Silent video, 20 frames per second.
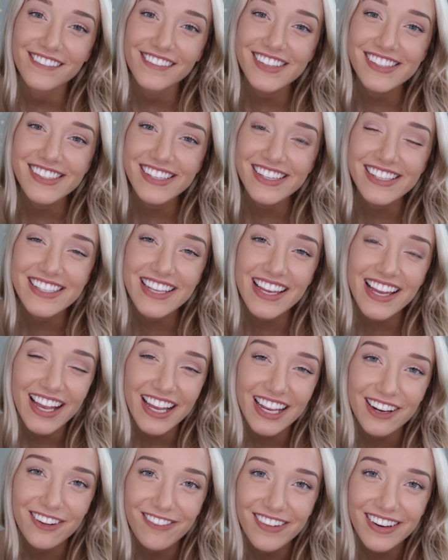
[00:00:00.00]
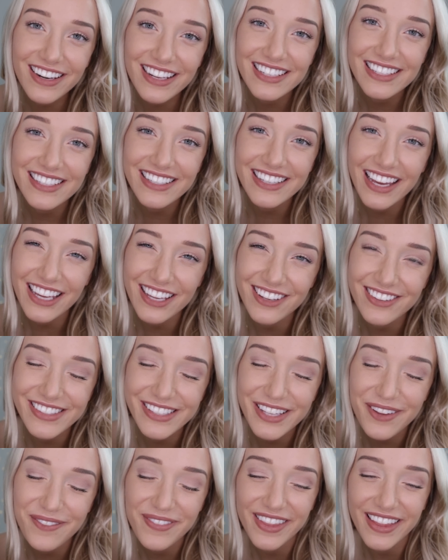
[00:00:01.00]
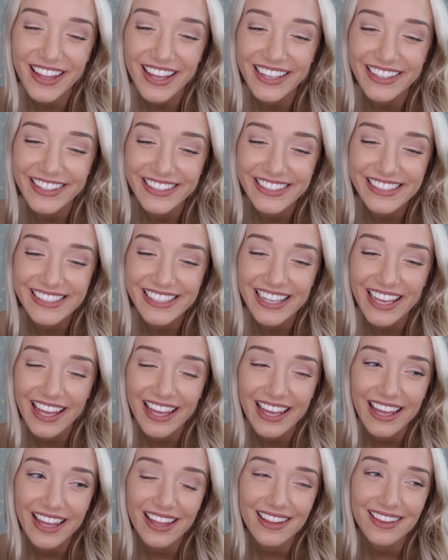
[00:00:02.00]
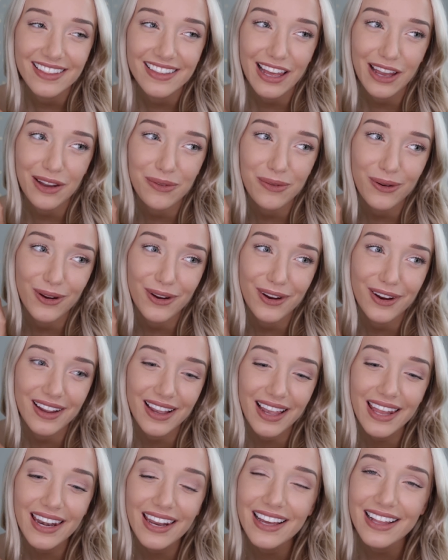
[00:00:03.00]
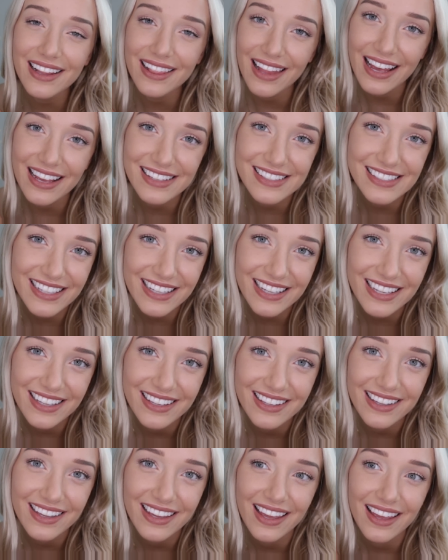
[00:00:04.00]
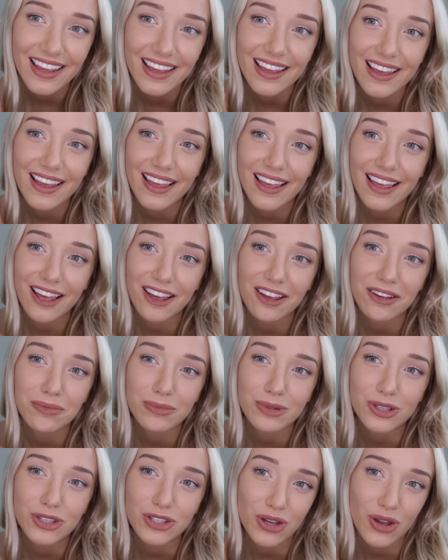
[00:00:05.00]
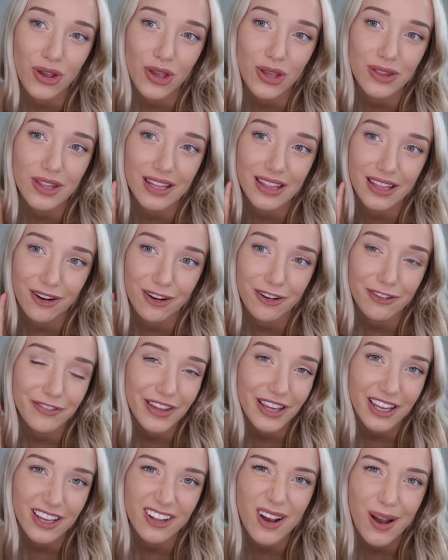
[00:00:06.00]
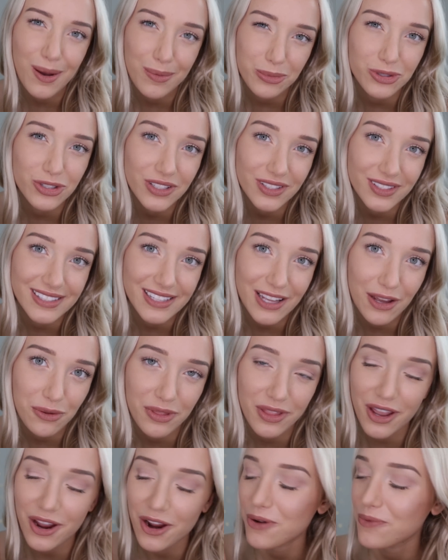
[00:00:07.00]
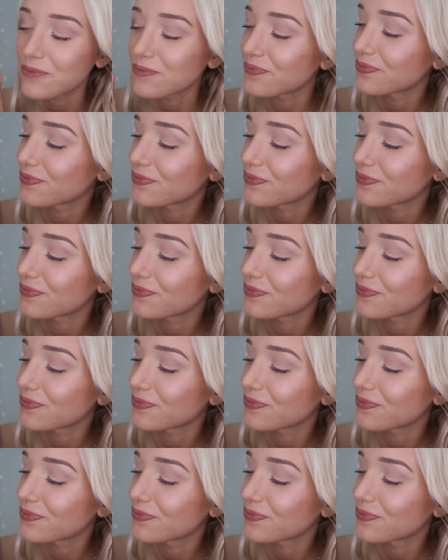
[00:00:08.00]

Just because I kind of wanted to get you some things that were kind of classic, to show you that there are vegan options out there.